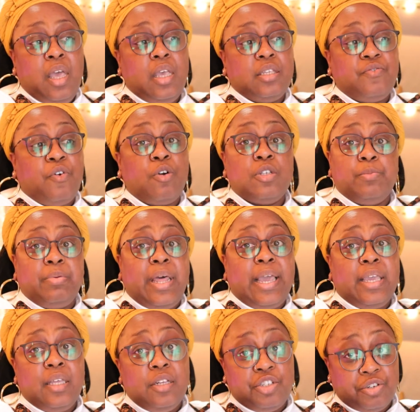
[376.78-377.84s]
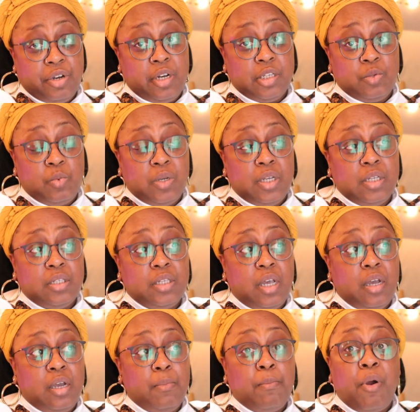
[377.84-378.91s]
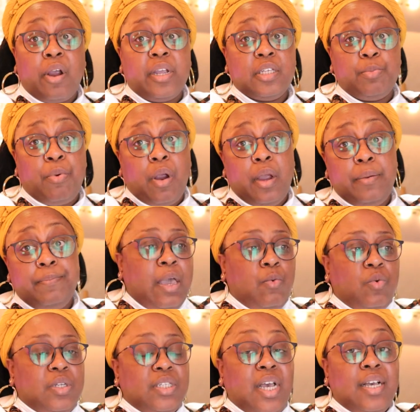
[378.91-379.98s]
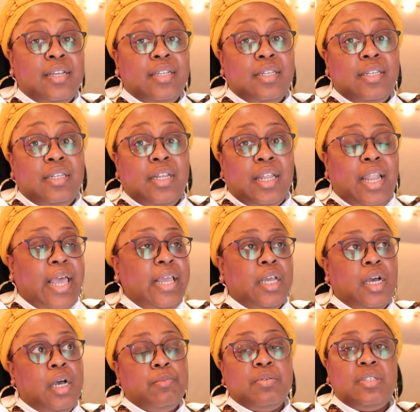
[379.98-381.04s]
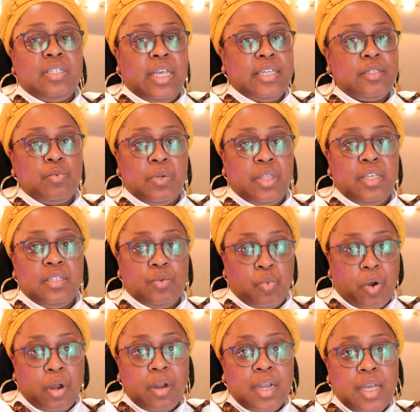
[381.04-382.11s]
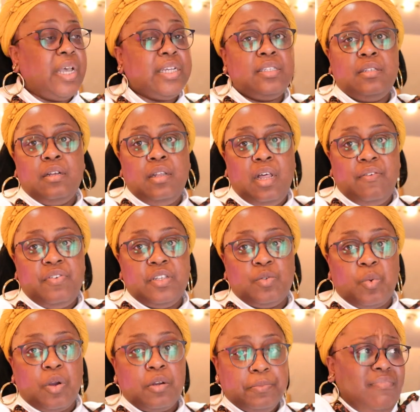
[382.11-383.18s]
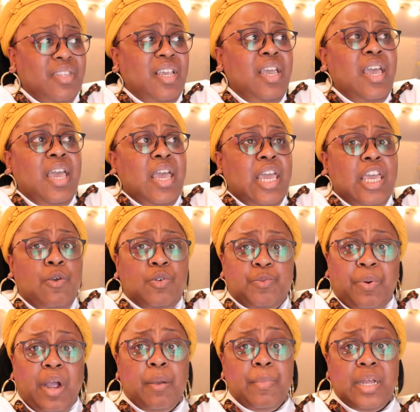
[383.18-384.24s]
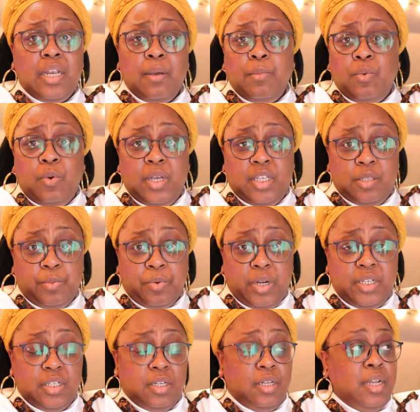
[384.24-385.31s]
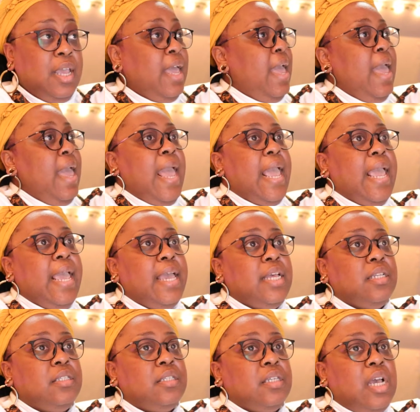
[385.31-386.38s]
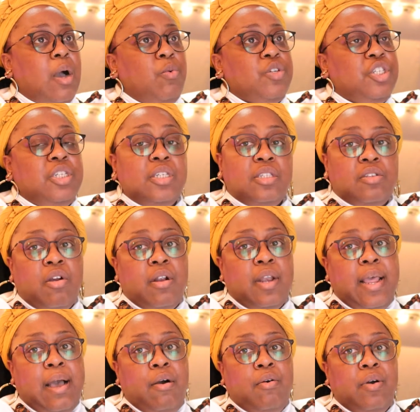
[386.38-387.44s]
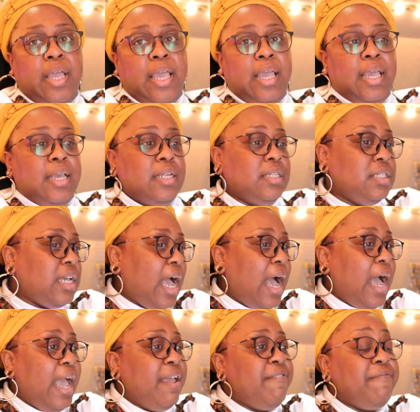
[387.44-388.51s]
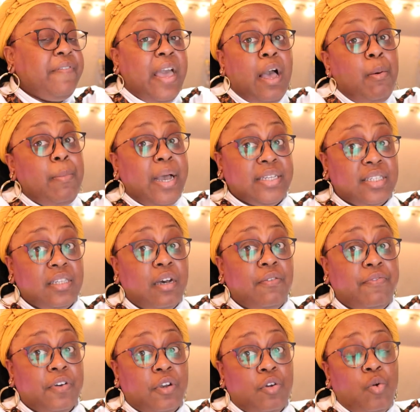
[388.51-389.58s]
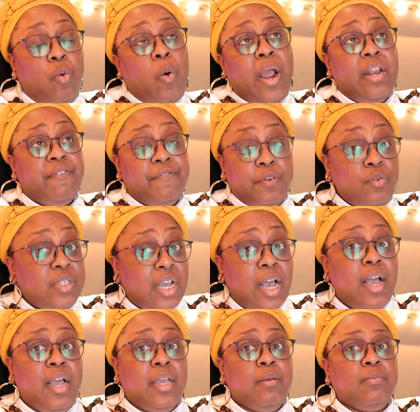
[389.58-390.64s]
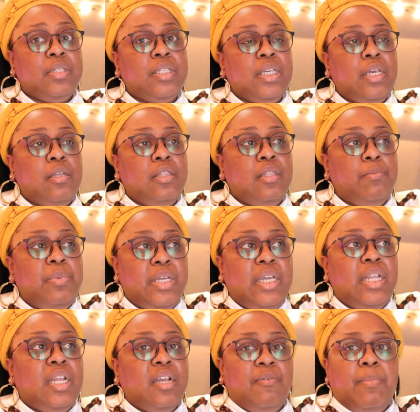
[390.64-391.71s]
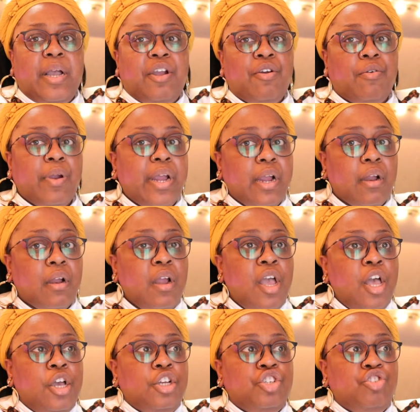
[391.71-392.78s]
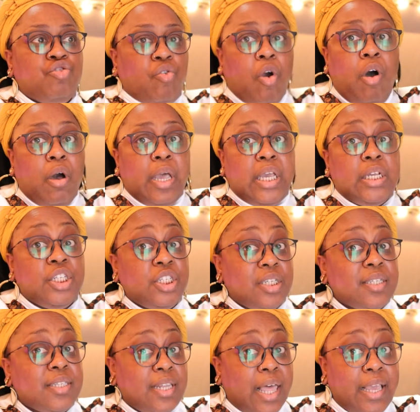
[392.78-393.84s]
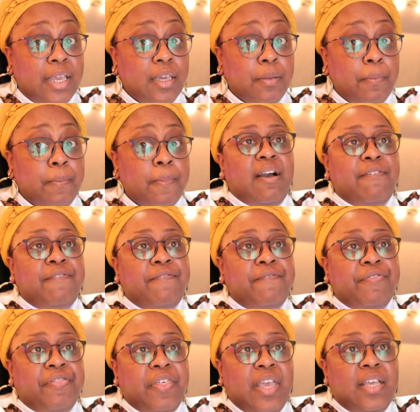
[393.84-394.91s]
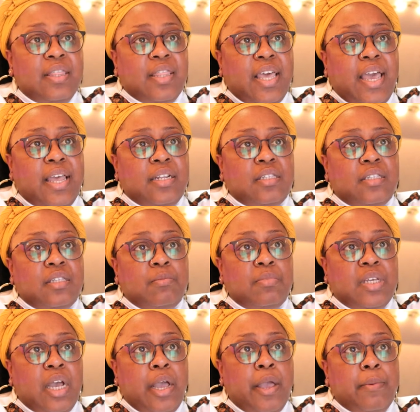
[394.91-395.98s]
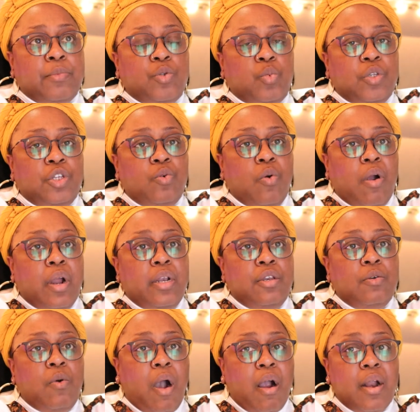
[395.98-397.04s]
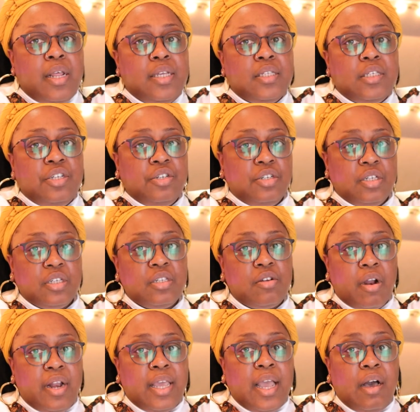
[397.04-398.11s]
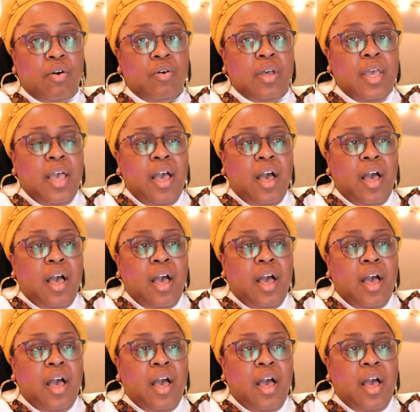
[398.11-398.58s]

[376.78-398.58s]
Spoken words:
as far as black illustrators was Marcus Prime. I was like obsessed with his work. I still love his work. He was probably my number one inspiration. And I was just starting out and I found myself quite a few times in the beginning of my career drawing just like him. I think that sometimes when you are a new artist and you're just starting out,